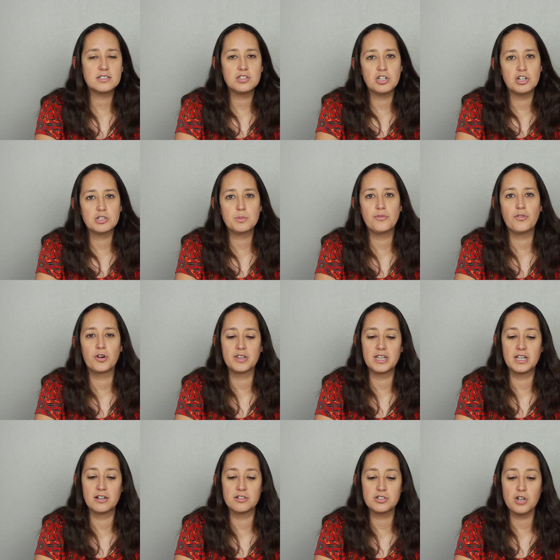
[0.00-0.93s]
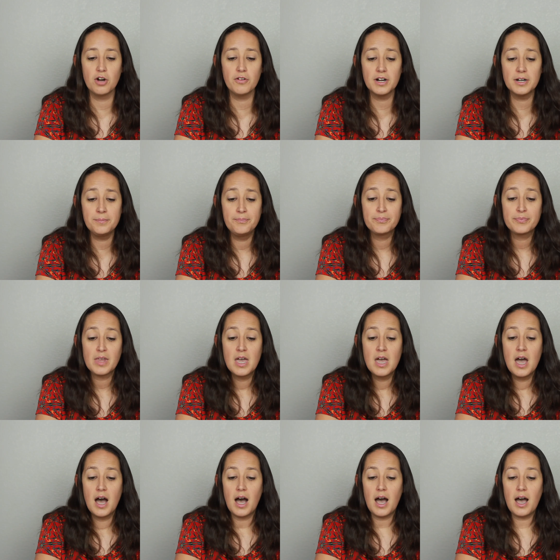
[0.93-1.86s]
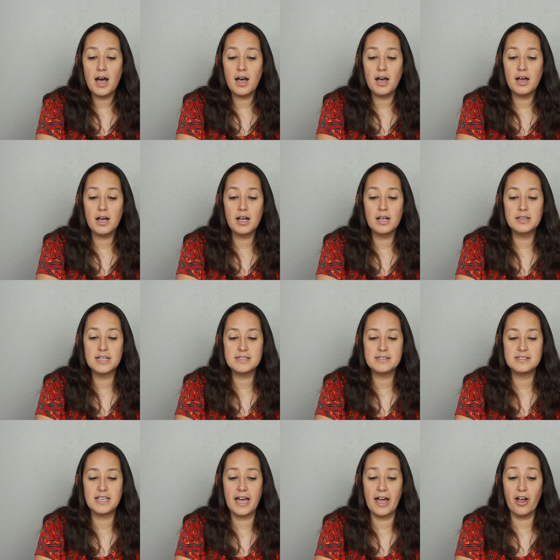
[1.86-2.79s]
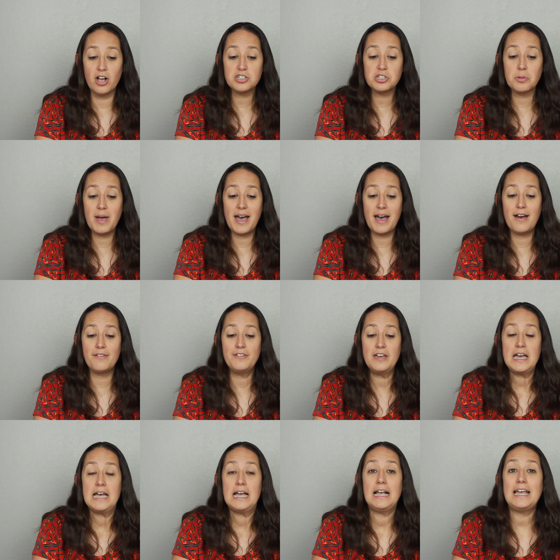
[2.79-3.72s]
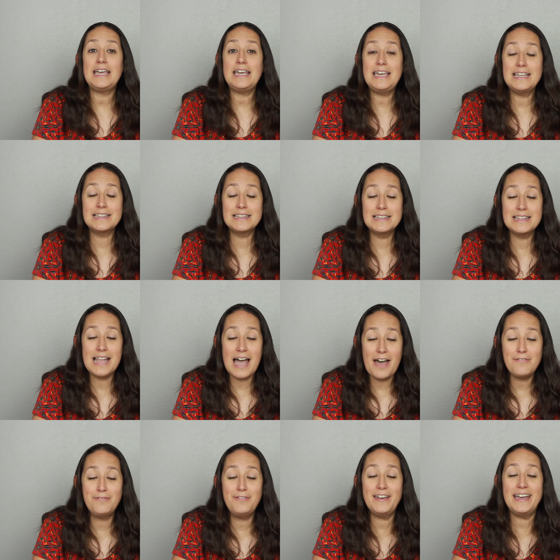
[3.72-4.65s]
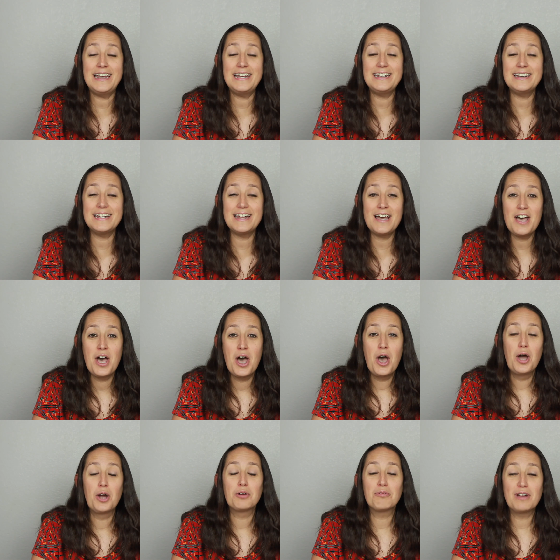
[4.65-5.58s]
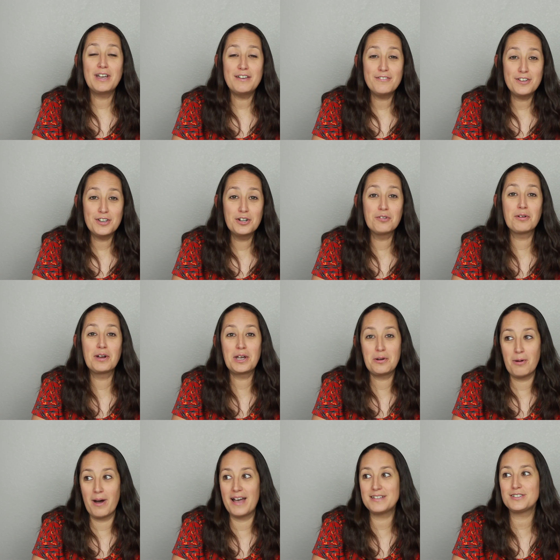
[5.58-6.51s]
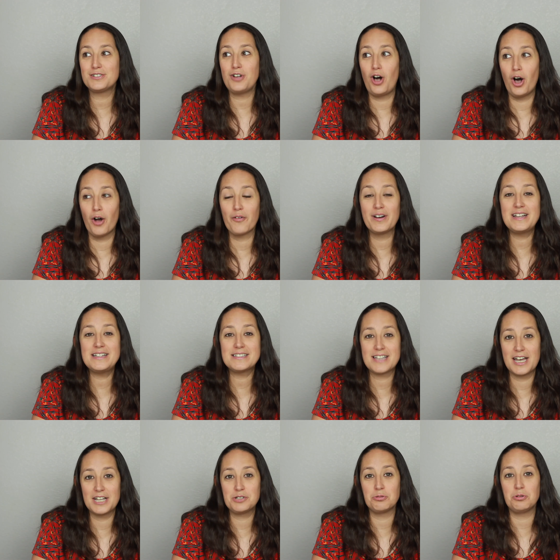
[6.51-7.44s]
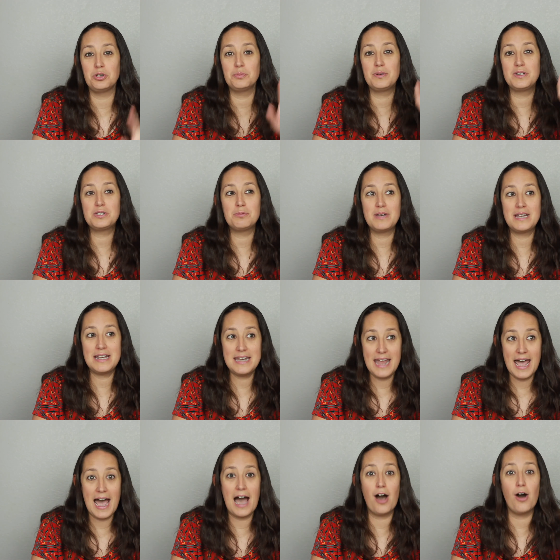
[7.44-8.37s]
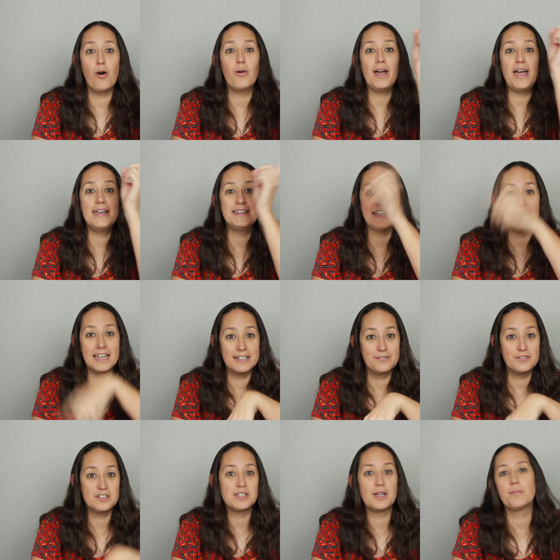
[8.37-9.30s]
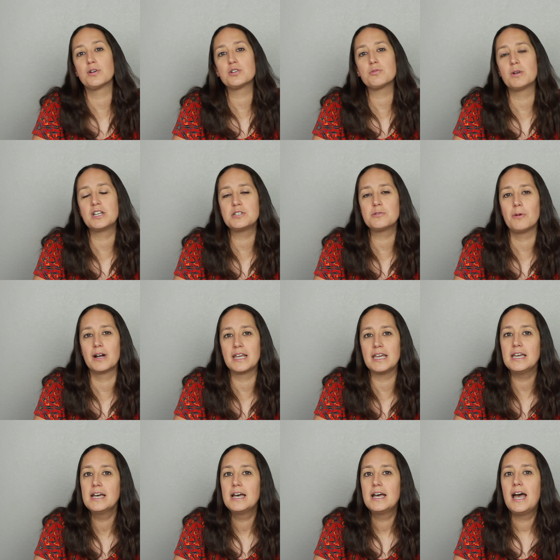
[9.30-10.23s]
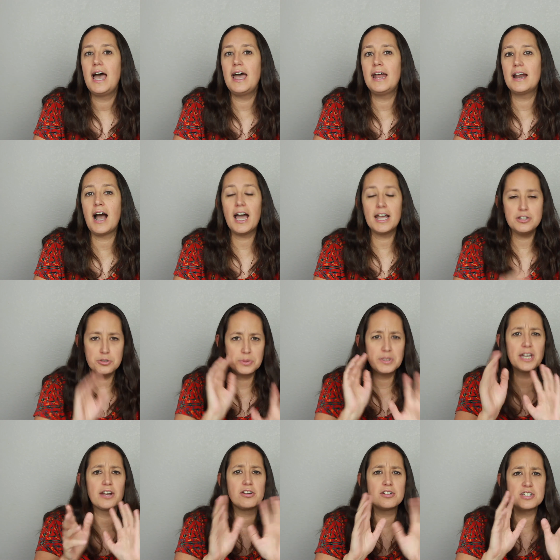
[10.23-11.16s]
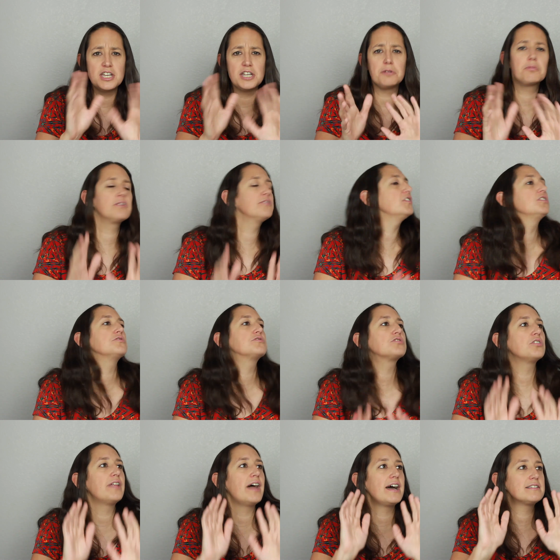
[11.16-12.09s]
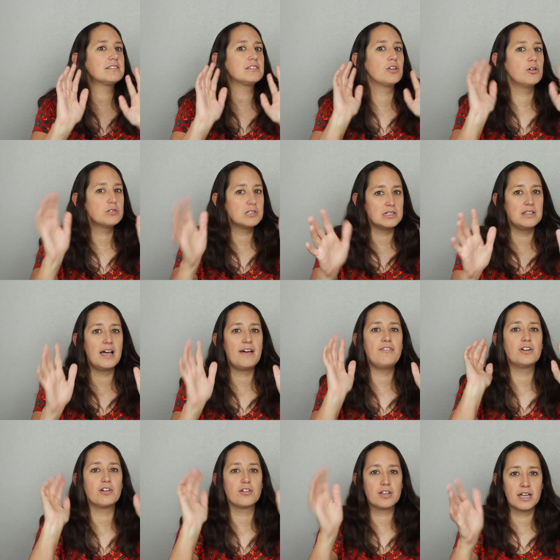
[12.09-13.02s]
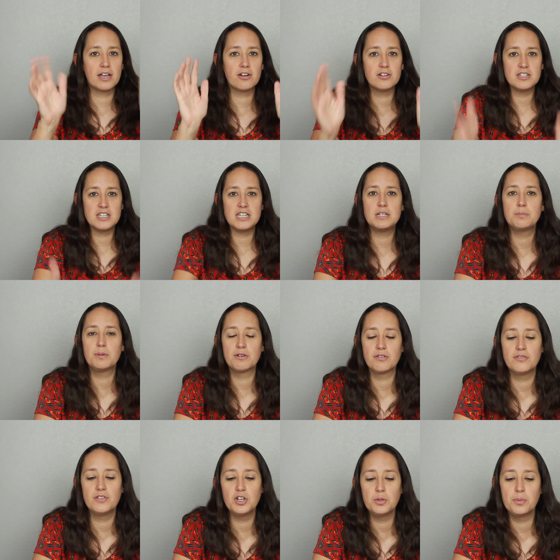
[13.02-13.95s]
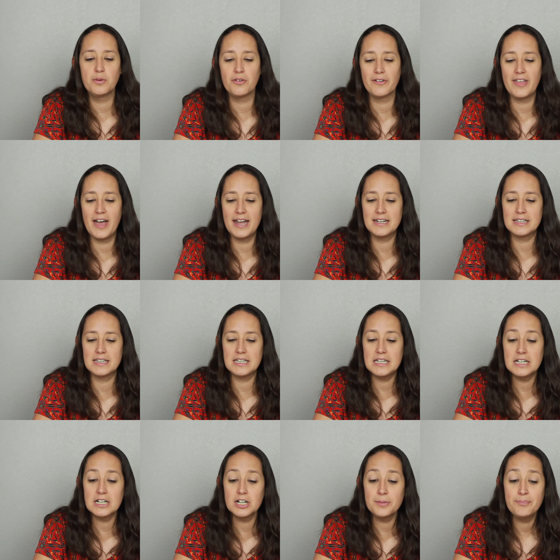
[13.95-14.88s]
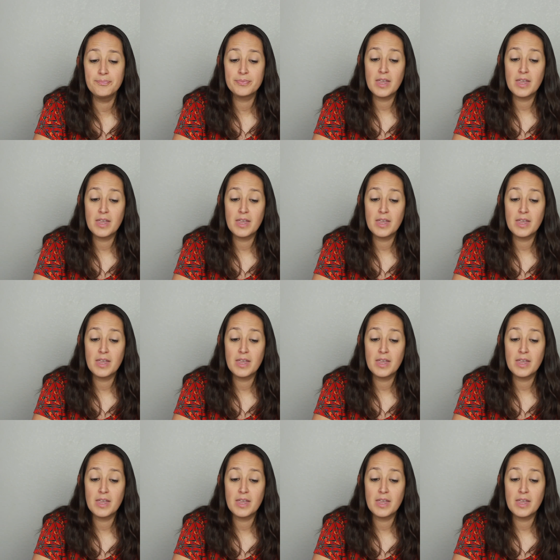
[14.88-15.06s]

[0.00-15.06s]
of those before the year is over. Let's see. I also have 11 review requests already scheduled between now and the end of December 2020. And I do guaranteed reviews. So those 11 are guaranteed to be reviewed before the end of the year.